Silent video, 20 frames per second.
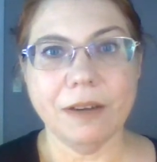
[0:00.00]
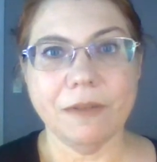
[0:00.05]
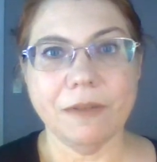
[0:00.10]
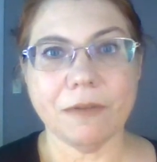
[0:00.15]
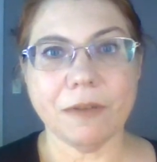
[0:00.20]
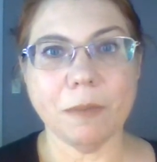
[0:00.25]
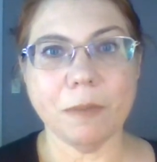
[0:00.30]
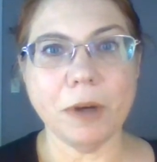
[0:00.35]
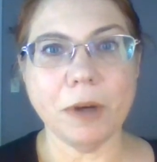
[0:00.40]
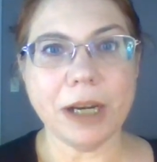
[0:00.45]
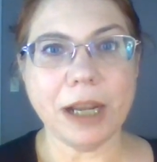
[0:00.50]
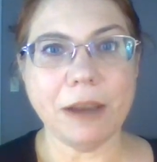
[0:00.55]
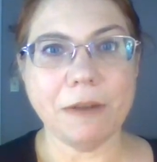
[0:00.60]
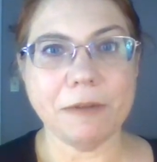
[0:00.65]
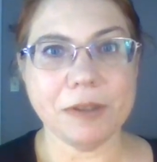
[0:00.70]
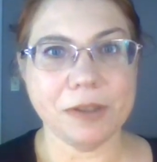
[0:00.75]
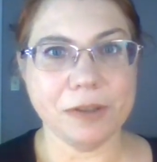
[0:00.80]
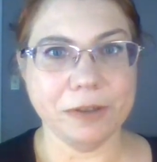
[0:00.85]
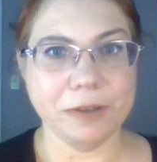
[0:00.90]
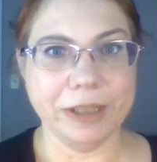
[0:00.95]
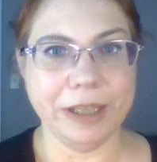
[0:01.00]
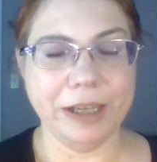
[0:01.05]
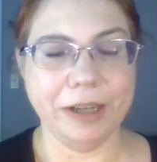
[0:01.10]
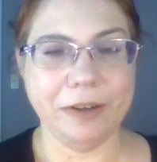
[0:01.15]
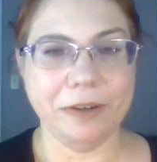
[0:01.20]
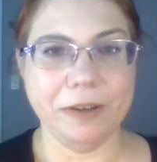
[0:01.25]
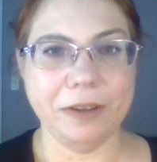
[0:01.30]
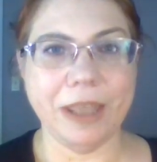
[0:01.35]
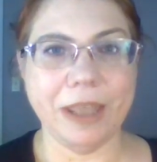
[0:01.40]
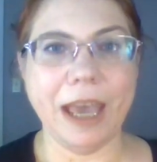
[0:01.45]
From what I was told
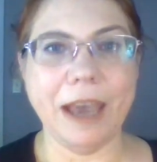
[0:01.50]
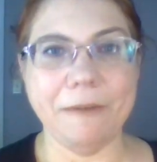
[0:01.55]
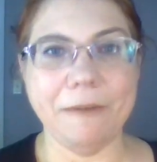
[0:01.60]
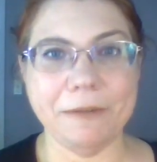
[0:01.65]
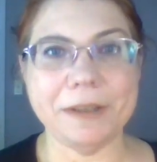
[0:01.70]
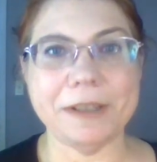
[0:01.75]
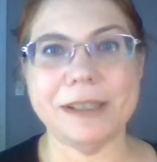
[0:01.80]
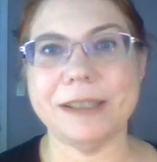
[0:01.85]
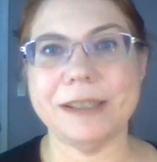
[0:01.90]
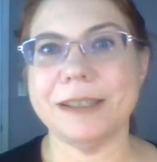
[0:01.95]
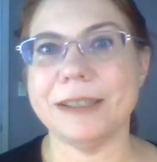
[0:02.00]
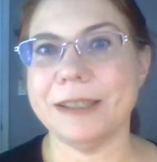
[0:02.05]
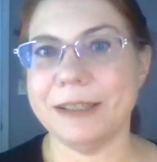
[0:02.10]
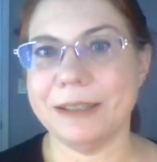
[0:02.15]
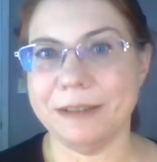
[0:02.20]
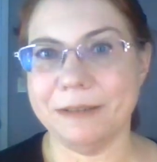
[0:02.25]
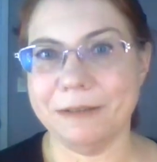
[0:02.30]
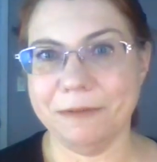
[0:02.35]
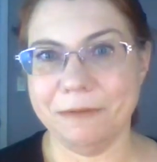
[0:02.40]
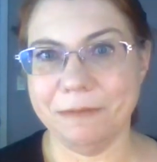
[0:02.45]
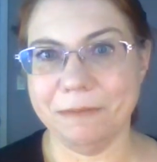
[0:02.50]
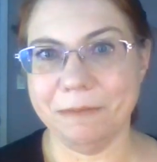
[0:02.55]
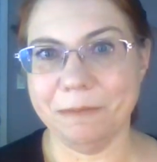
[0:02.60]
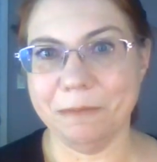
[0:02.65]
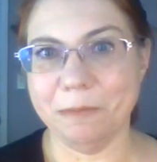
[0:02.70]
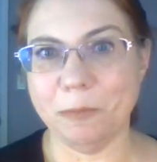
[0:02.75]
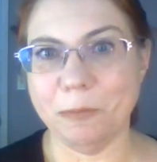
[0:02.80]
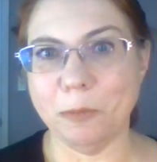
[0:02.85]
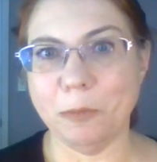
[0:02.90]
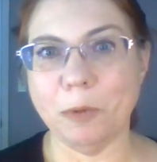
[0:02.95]
later, that was
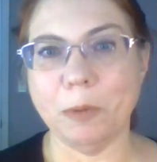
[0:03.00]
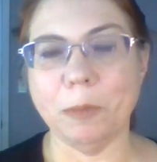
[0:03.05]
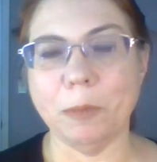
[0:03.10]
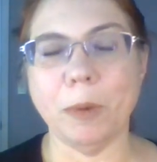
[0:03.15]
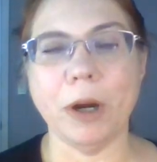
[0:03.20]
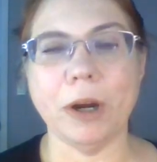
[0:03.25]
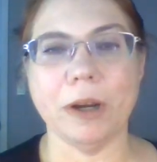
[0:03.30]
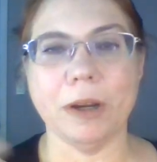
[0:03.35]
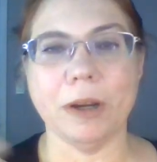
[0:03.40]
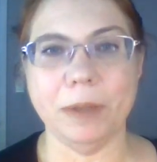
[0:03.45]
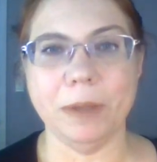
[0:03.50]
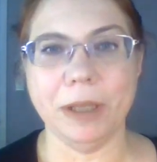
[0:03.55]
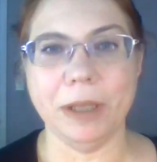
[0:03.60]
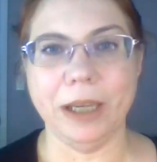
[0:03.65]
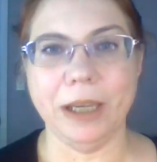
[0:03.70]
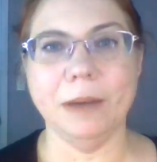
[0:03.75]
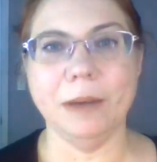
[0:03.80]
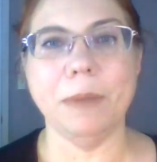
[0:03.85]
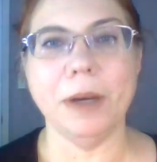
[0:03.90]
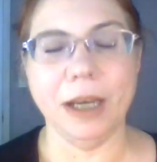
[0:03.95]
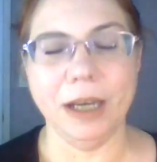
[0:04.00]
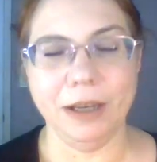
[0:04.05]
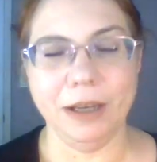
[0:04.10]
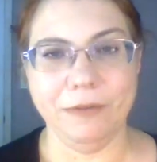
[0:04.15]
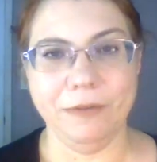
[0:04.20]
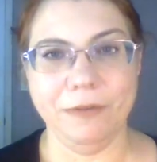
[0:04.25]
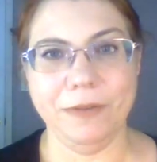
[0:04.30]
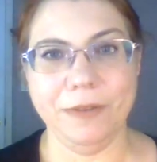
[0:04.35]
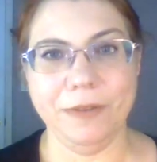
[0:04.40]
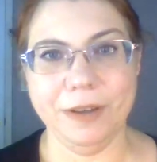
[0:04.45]
remarkably above
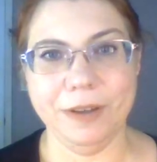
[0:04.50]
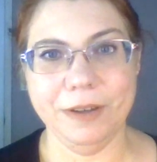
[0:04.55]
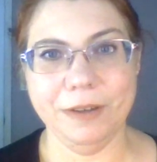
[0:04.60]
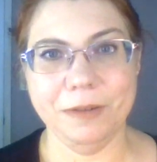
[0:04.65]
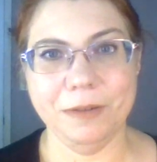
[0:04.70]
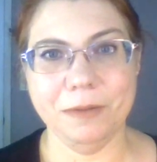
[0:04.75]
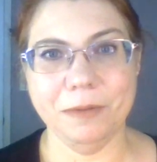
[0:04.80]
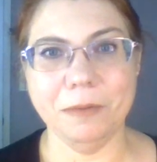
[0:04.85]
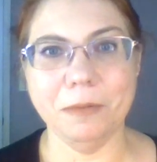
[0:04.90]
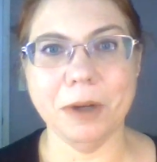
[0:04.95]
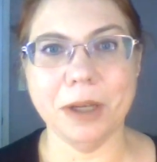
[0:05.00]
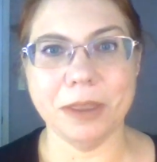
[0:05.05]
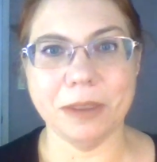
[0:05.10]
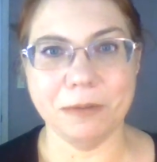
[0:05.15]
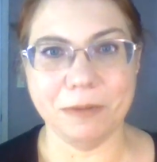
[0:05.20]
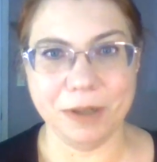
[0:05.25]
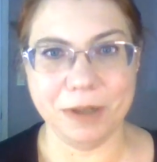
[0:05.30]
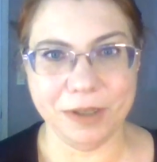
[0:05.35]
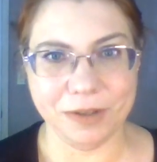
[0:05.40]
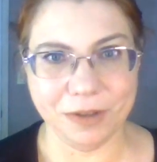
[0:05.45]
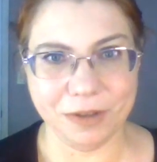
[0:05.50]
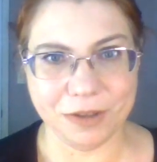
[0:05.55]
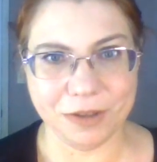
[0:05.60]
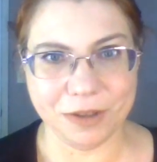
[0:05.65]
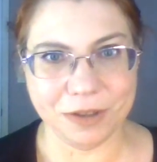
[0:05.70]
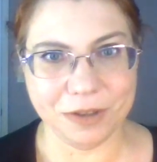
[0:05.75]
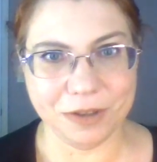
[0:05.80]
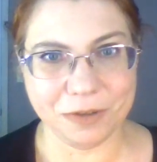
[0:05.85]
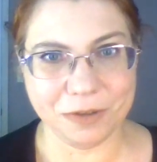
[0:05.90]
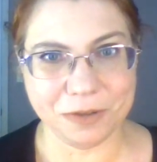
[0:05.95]
what the
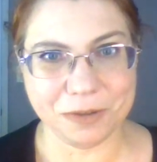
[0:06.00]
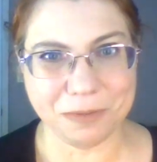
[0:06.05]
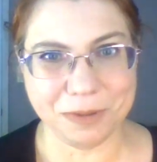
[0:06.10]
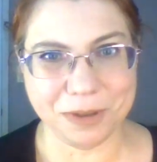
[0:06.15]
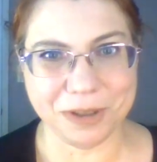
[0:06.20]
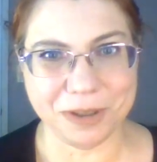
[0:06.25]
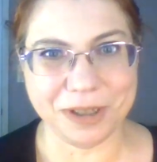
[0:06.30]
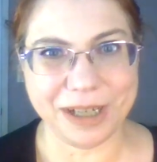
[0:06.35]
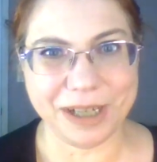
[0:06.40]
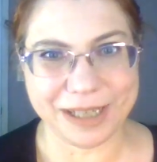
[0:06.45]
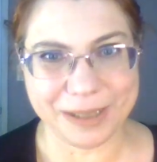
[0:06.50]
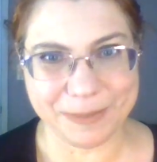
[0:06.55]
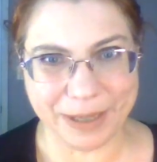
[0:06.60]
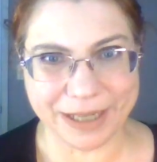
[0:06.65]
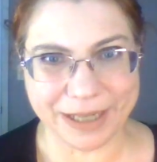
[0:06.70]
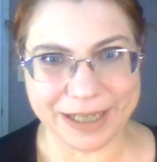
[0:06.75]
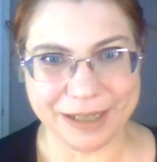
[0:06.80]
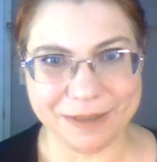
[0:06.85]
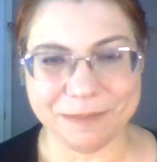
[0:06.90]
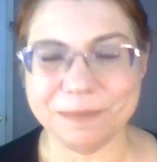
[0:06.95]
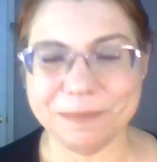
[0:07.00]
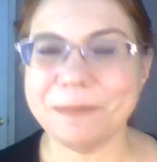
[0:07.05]
researchers were expecting.